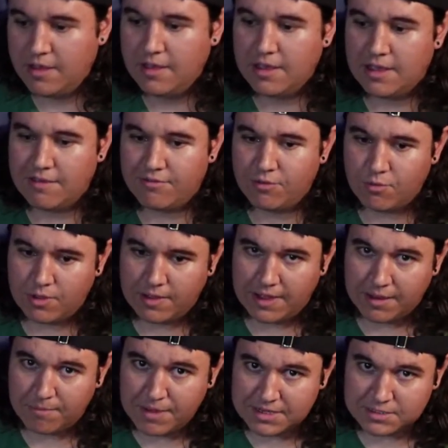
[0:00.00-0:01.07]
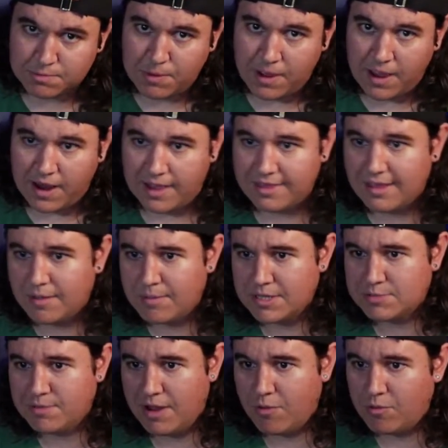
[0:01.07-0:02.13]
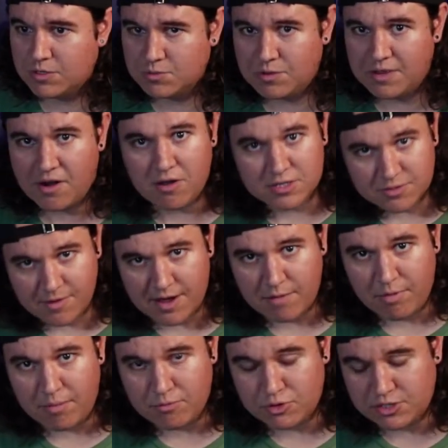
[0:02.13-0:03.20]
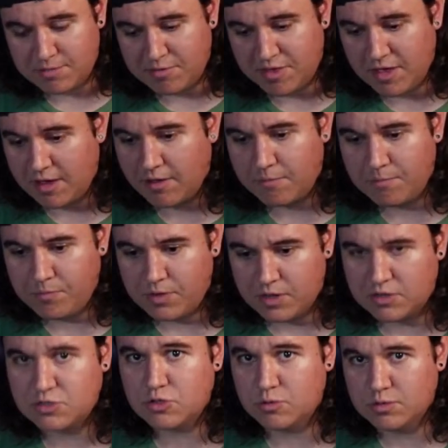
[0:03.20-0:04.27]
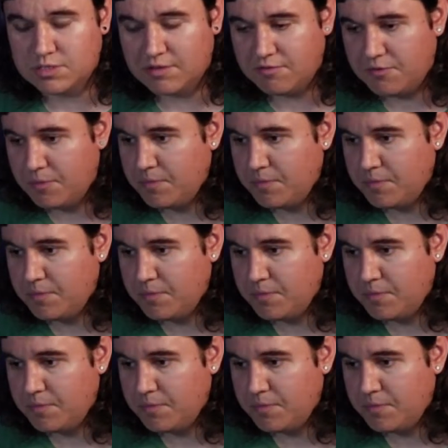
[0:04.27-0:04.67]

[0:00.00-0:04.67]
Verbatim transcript: If you really like Best Buy, I think Best Buy was one that also had a membership thing exclusive.